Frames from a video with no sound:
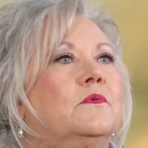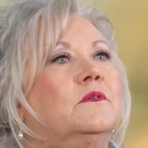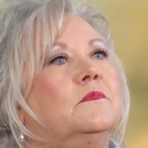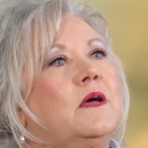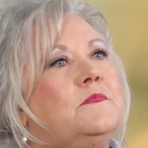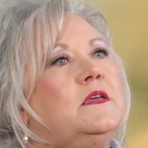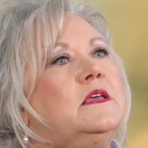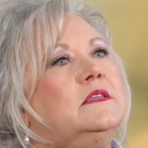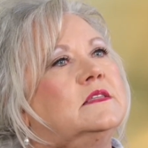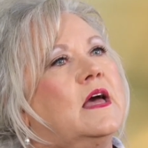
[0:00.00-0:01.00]
well, maybe
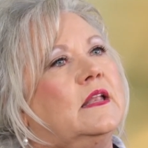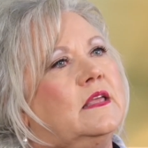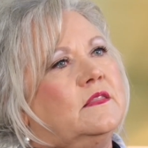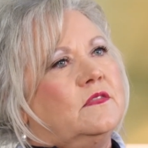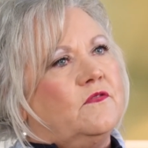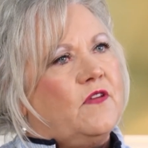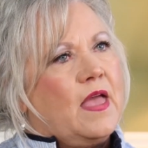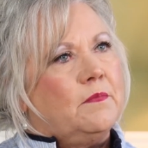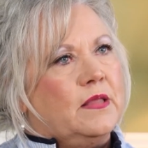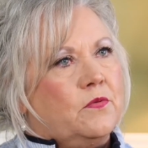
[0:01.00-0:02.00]
he's got to get the
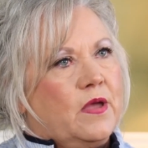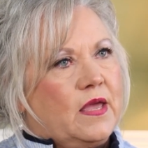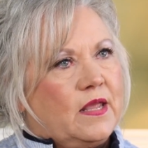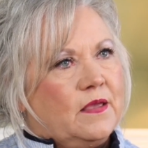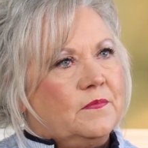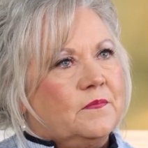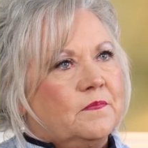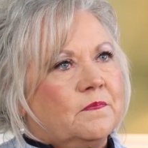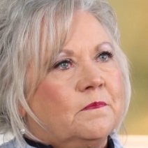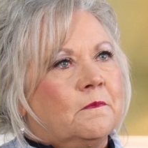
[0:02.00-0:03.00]
family ready.
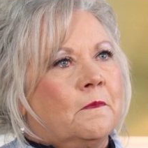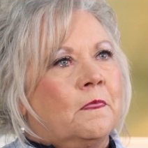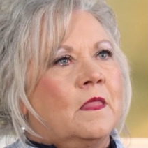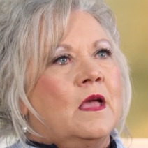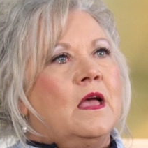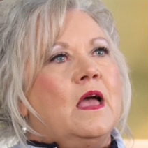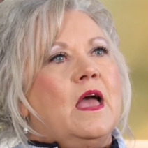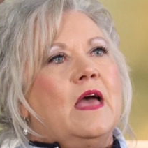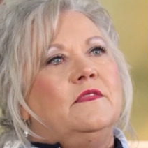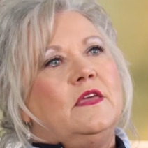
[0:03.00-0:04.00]

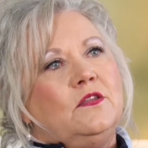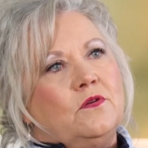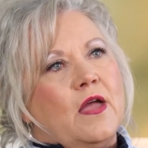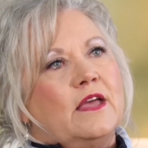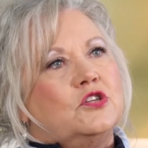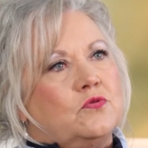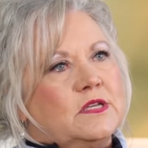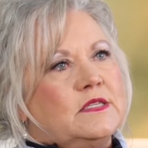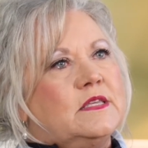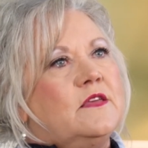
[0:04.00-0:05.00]
And then you
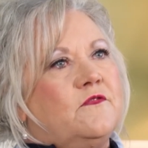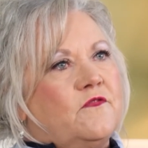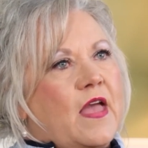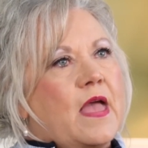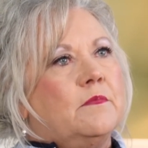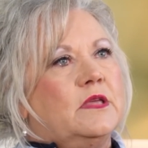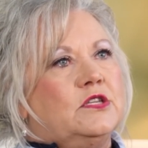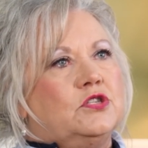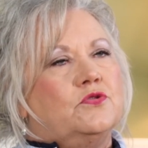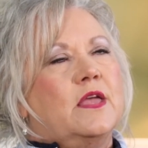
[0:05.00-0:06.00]
actually see
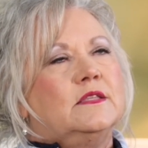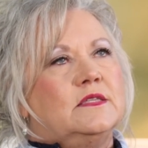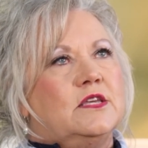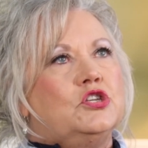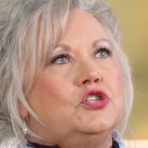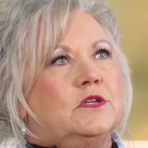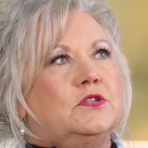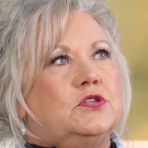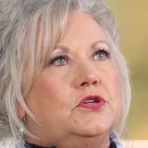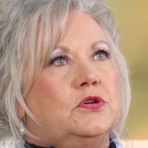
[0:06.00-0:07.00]
families
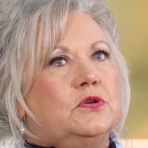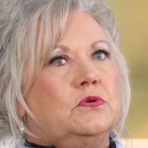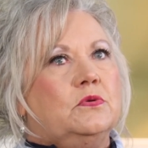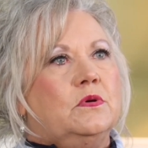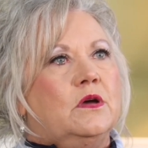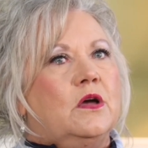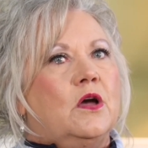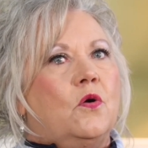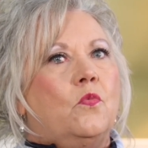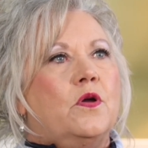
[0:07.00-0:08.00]
transition to,
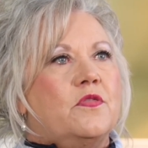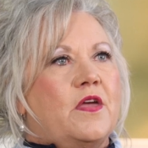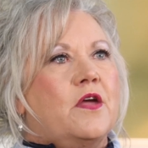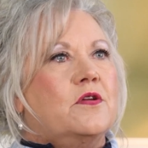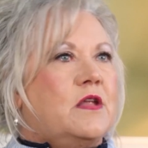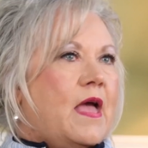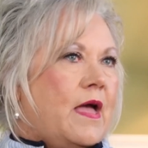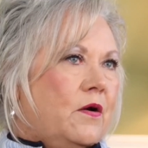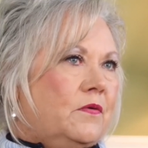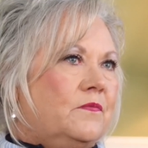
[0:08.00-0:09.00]
we're there
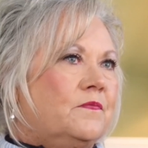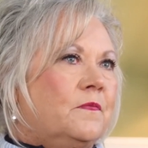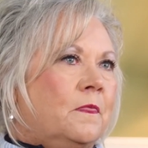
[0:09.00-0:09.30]
now.